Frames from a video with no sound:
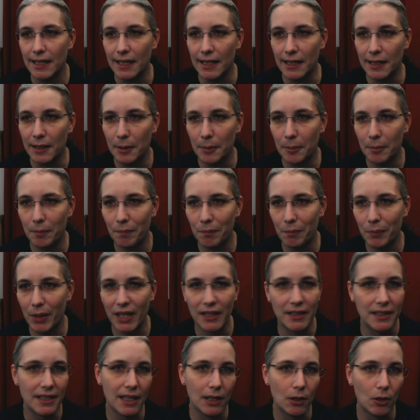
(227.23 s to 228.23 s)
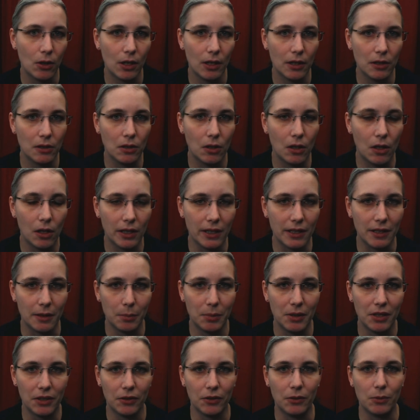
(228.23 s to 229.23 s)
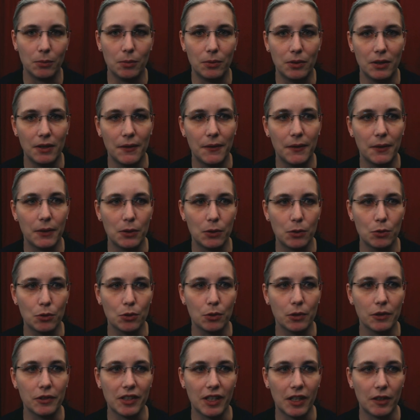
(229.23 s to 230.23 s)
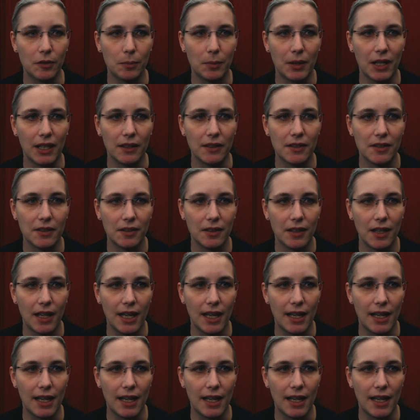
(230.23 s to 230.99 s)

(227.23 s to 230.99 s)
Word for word: Um, but yeah, all in all, it appears to be the usual suspects.